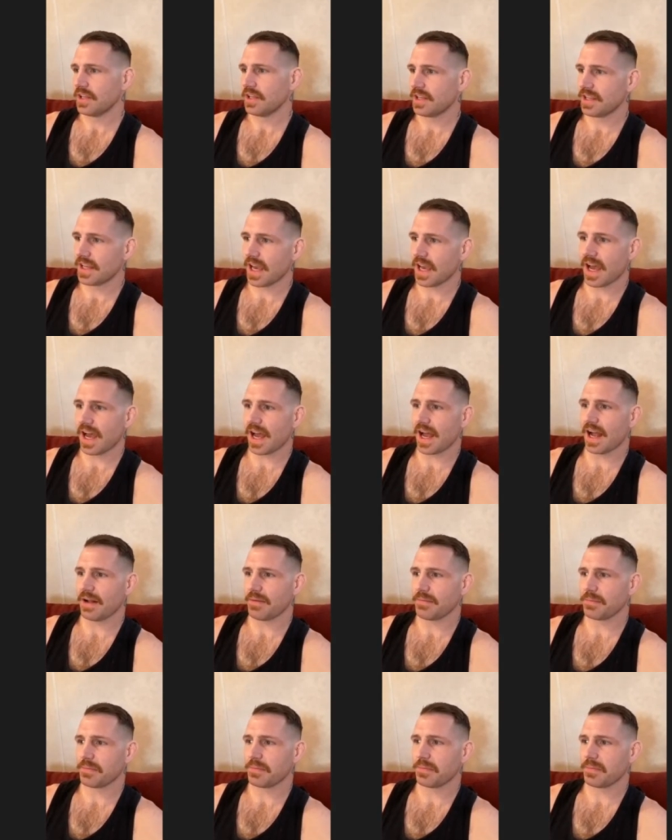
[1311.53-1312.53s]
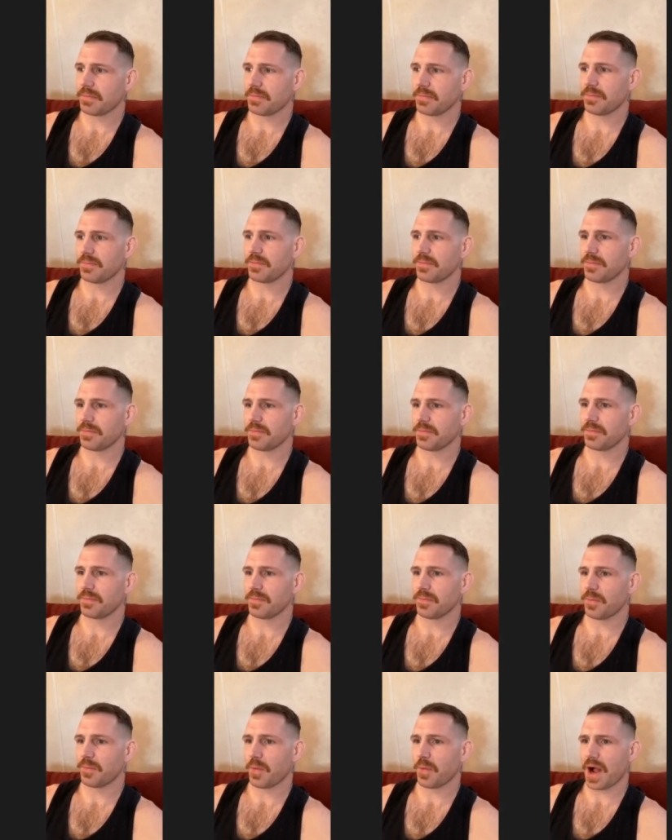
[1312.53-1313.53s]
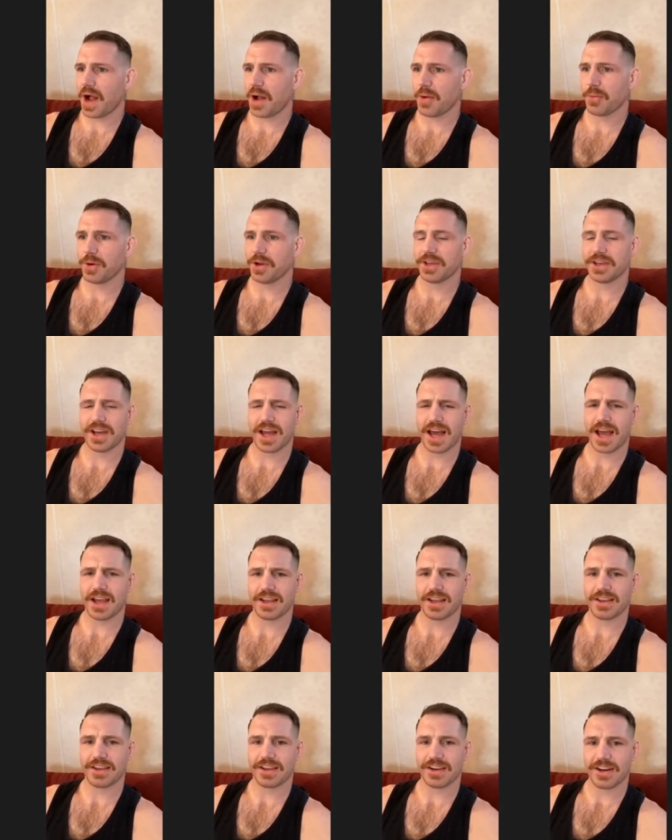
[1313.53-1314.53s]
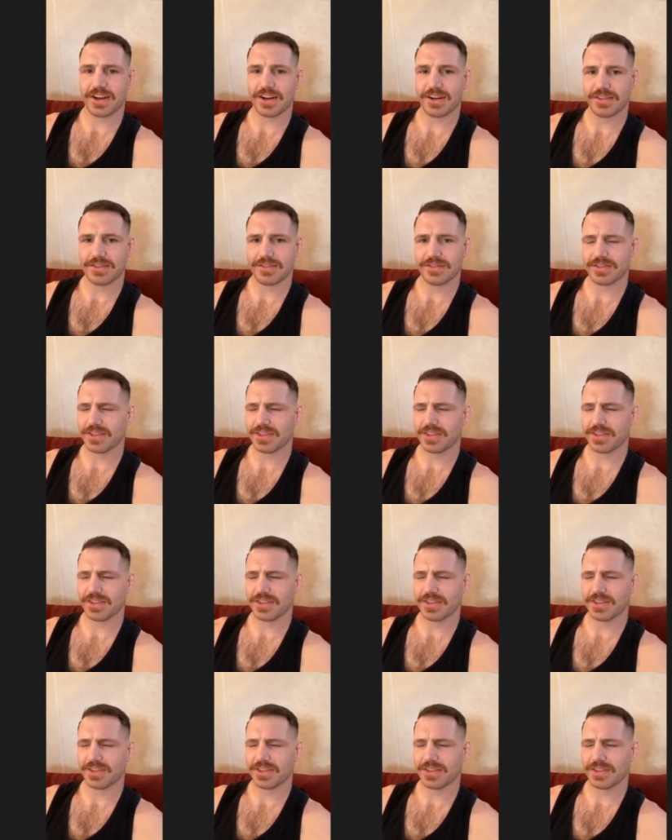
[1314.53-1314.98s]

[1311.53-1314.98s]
yeah, I, why wouldn't I, you know?